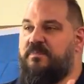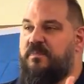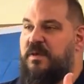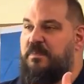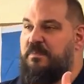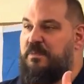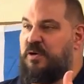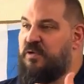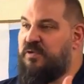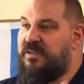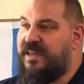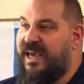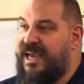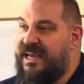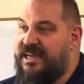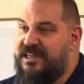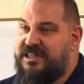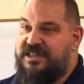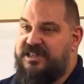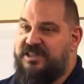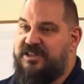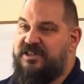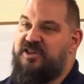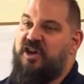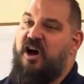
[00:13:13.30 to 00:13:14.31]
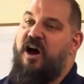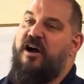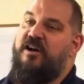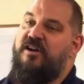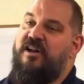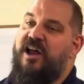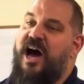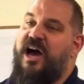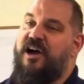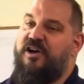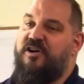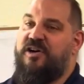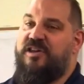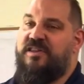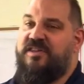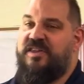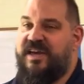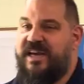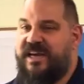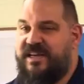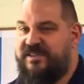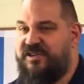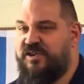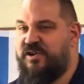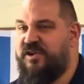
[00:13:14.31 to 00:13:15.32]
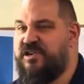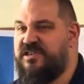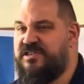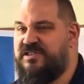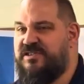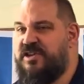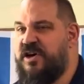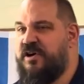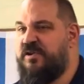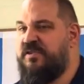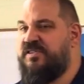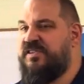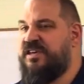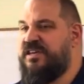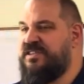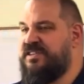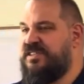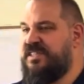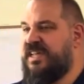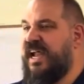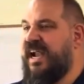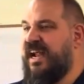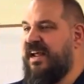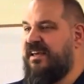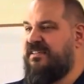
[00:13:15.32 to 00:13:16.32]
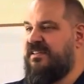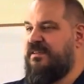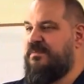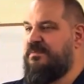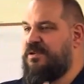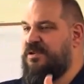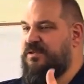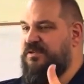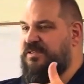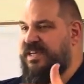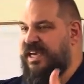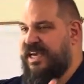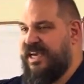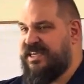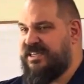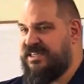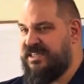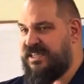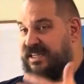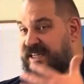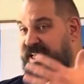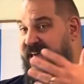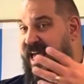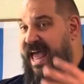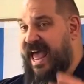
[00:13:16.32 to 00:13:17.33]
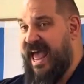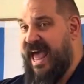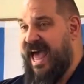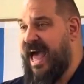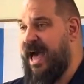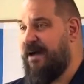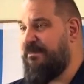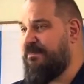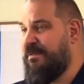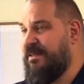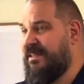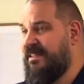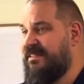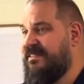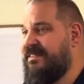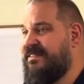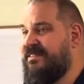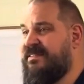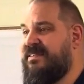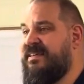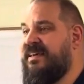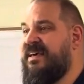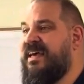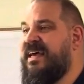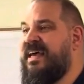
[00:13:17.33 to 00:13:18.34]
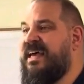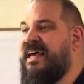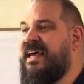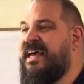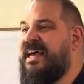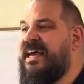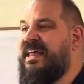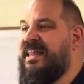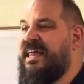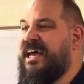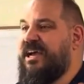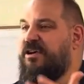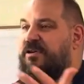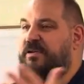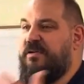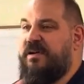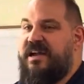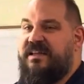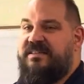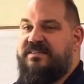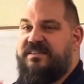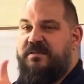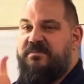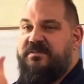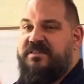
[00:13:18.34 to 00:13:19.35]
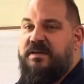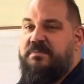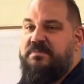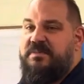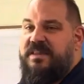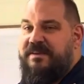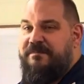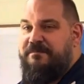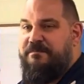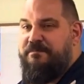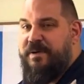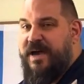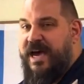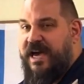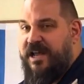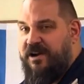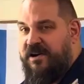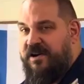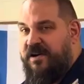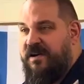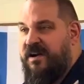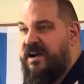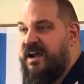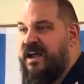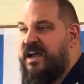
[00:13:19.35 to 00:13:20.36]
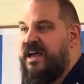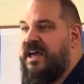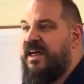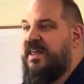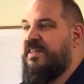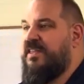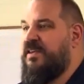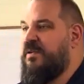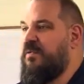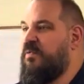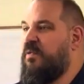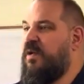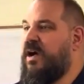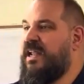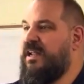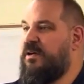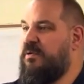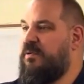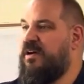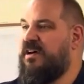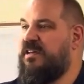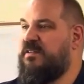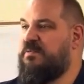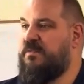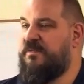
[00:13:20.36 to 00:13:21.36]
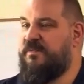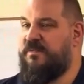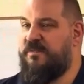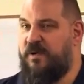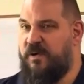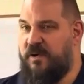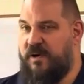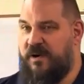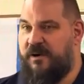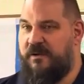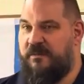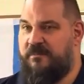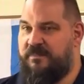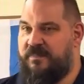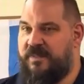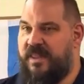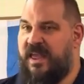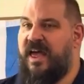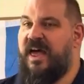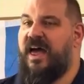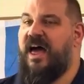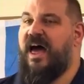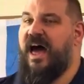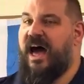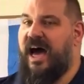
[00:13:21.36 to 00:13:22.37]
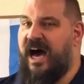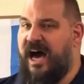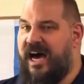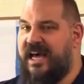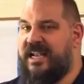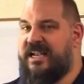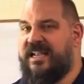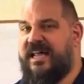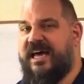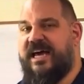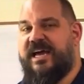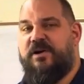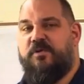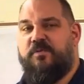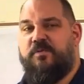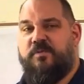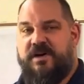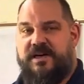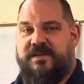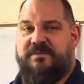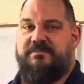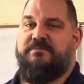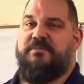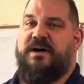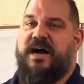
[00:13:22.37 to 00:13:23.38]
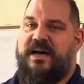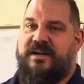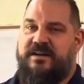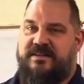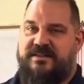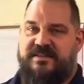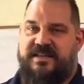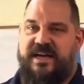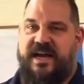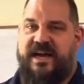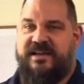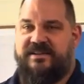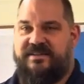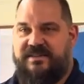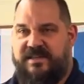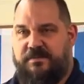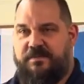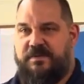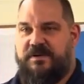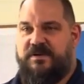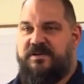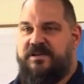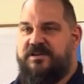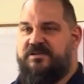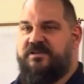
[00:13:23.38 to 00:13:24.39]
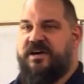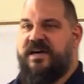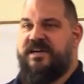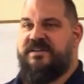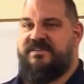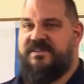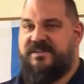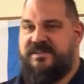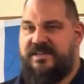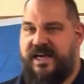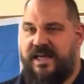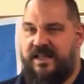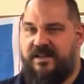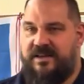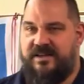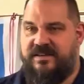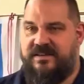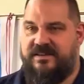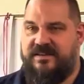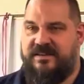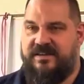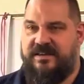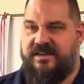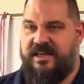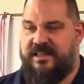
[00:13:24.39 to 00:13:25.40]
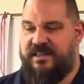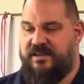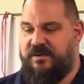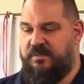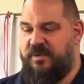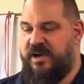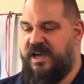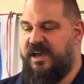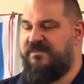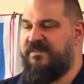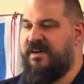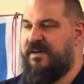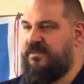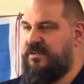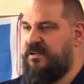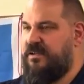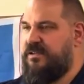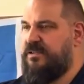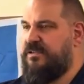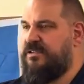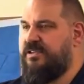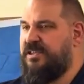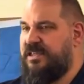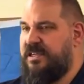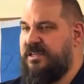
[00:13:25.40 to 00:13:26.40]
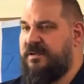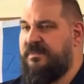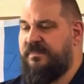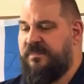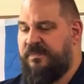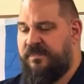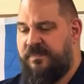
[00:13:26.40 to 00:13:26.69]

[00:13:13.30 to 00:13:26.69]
Mutations are not good things. There is no such thing as a mutation that happens that creates something better than what it was before, unlike what modern science typically tries to tell us in the way of evolution.